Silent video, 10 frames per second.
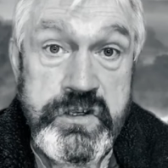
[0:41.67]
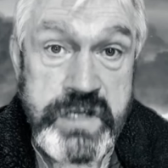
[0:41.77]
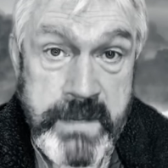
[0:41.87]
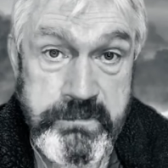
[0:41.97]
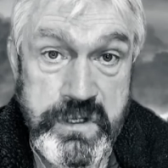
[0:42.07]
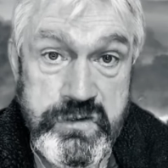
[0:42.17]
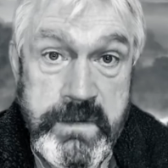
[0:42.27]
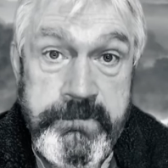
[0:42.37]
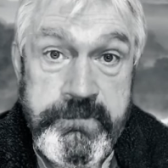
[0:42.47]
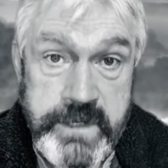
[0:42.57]

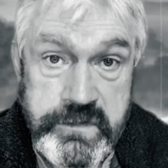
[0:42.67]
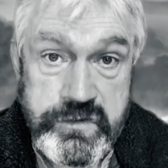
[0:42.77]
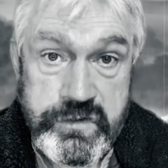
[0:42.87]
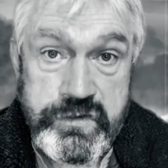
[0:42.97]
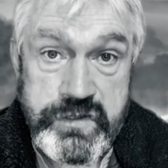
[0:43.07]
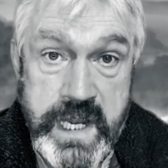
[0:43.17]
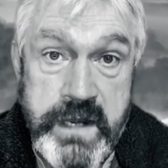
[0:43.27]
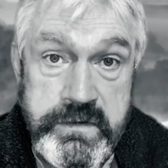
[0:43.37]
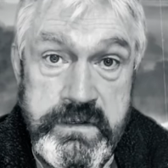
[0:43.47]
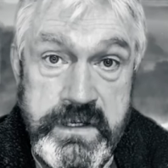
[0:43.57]
championship fixtures
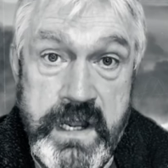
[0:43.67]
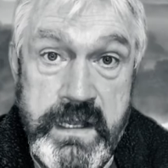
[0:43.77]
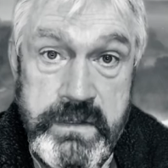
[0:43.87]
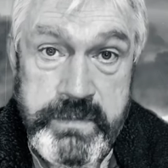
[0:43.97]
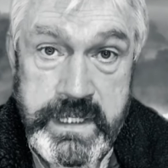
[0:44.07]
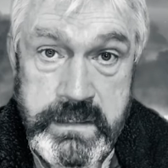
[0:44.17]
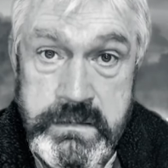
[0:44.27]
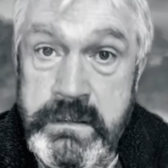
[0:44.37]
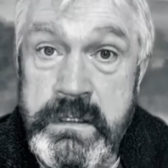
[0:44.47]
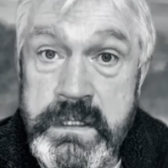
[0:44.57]
starting at
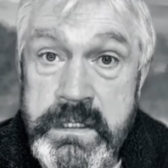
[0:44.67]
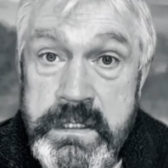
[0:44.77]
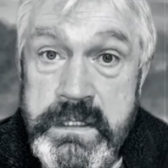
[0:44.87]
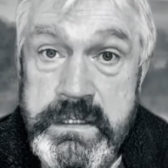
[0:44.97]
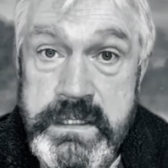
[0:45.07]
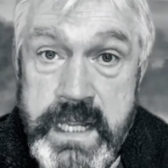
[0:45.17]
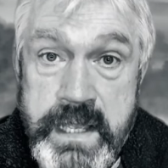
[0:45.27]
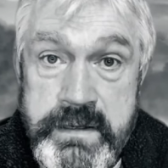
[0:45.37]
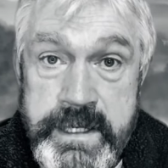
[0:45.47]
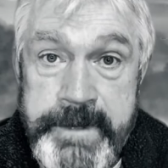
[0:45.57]
Halloween.
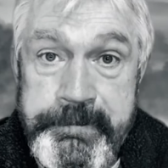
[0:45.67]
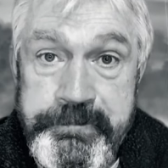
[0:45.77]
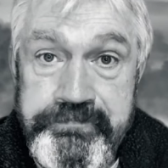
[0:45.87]
Scary.